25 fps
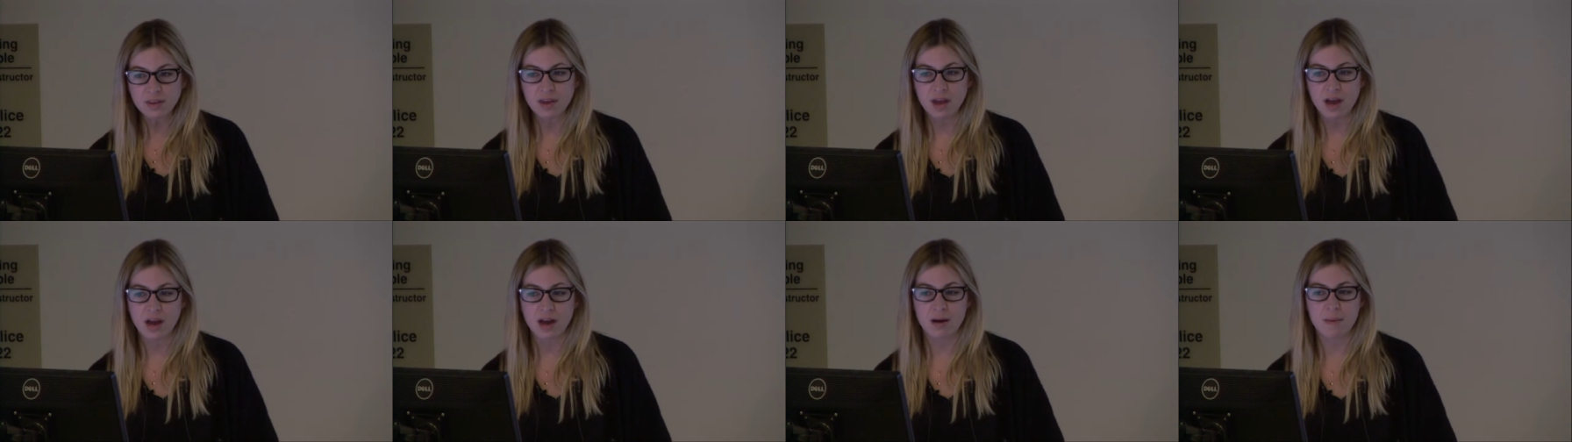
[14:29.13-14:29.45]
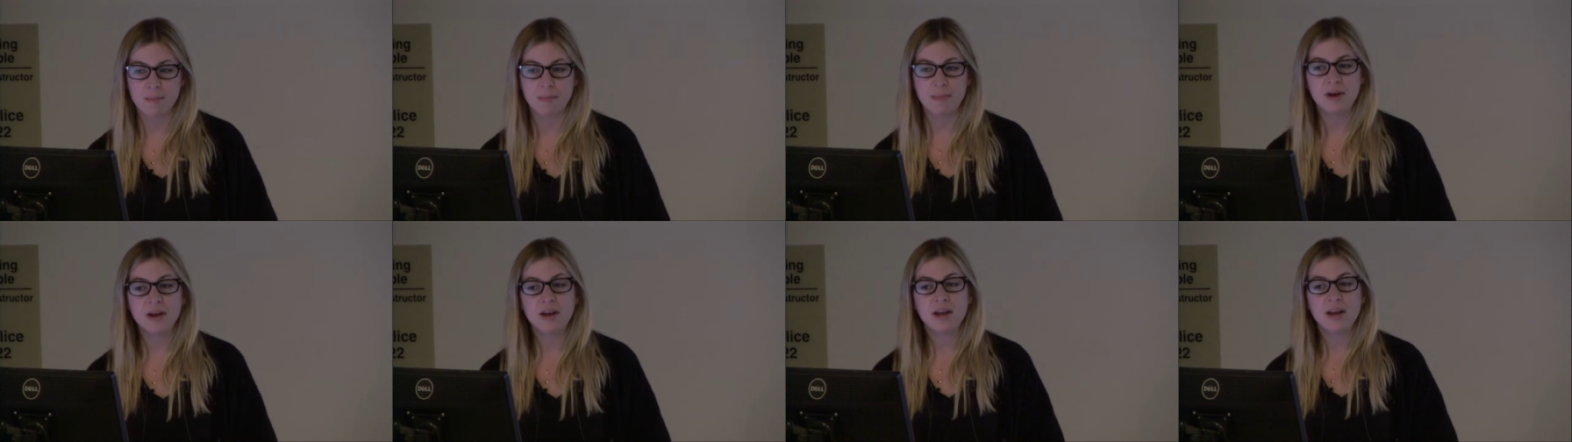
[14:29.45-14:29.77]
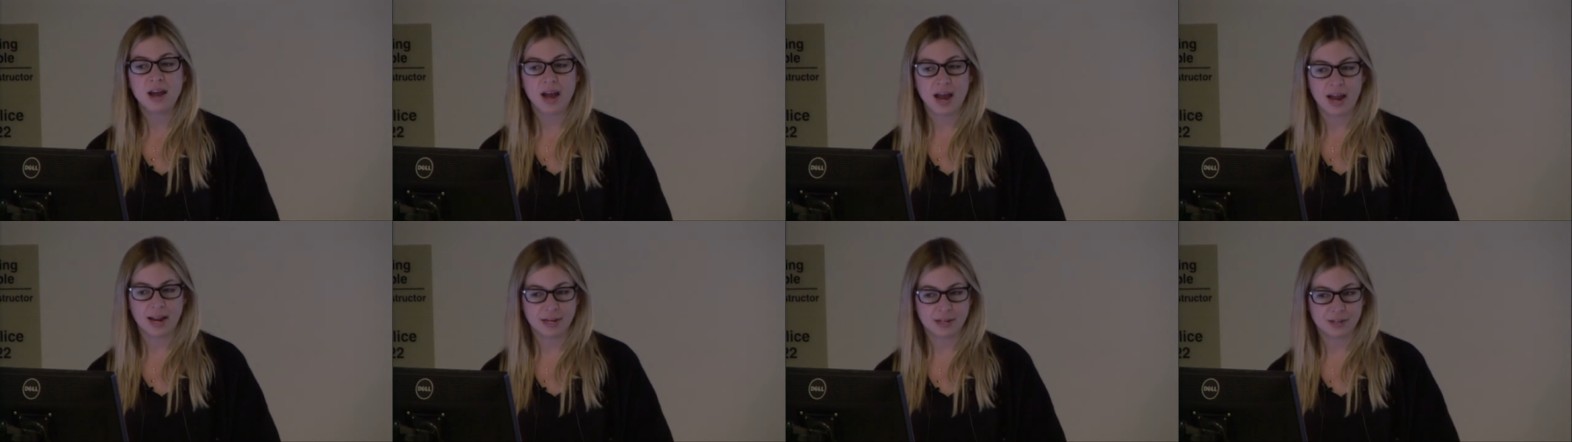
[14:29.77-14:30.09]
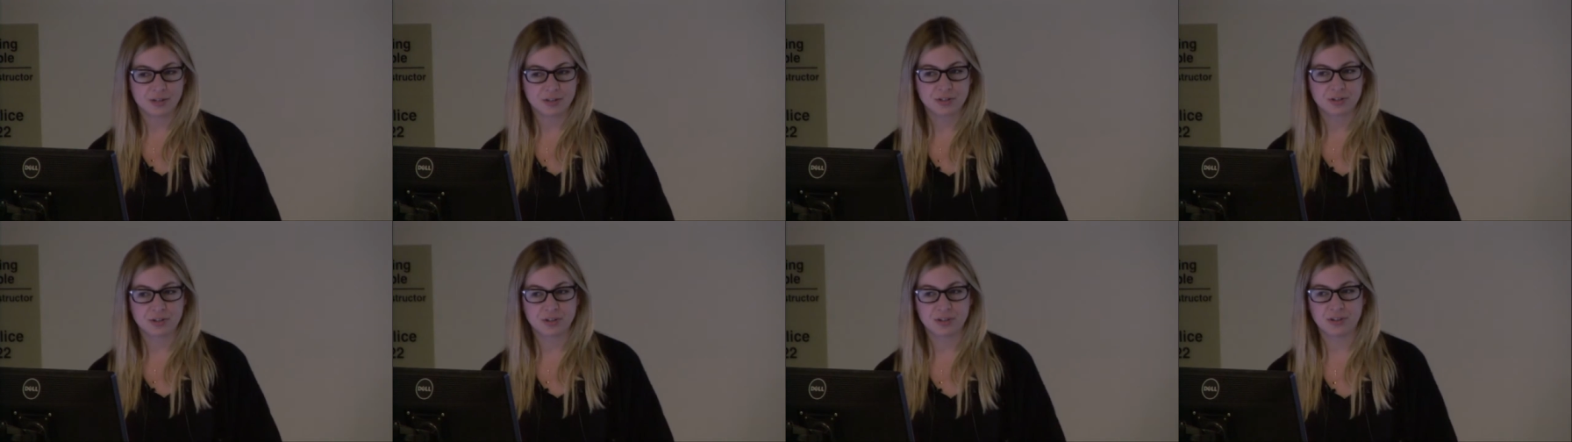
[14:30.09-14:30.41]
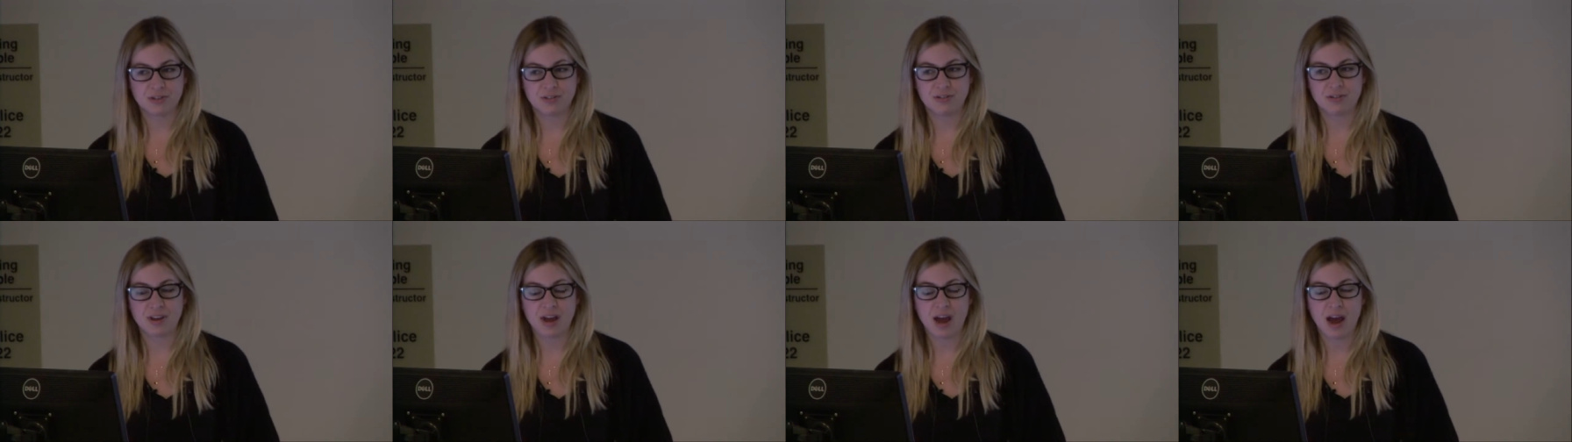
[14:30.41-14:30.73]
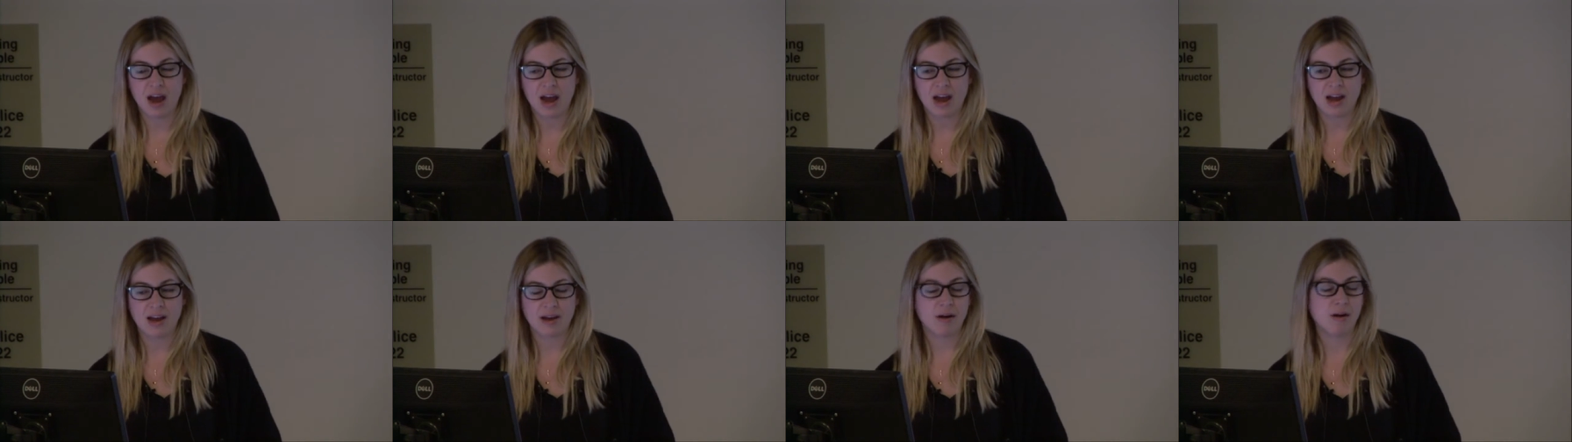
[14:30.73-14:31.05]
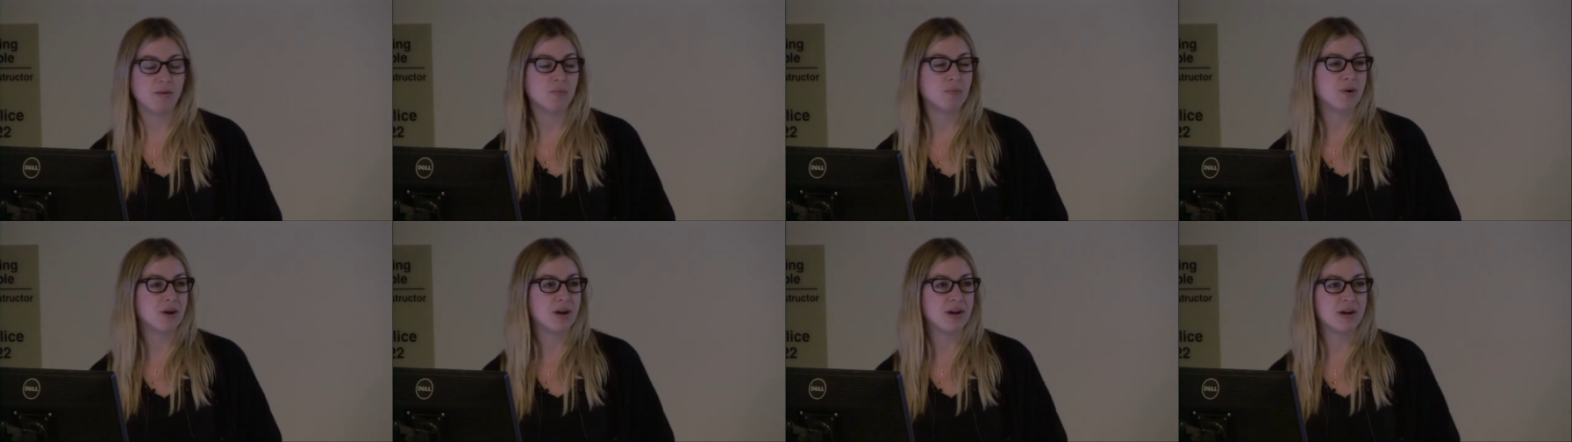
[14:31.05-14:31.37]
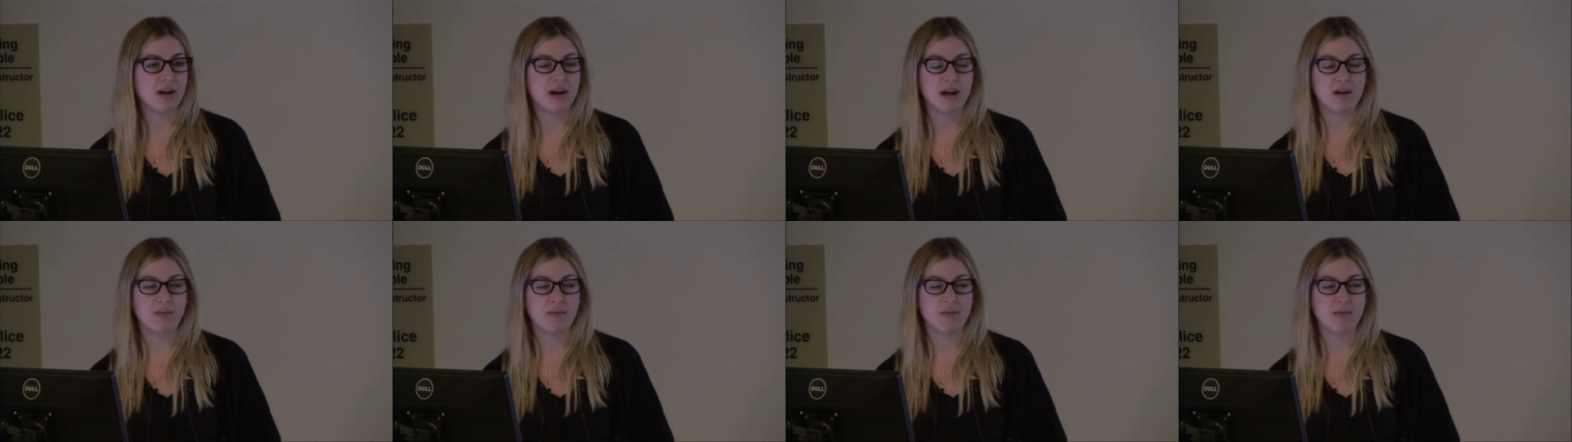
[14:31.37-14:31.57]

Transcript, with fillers: Um, I interned uh, with,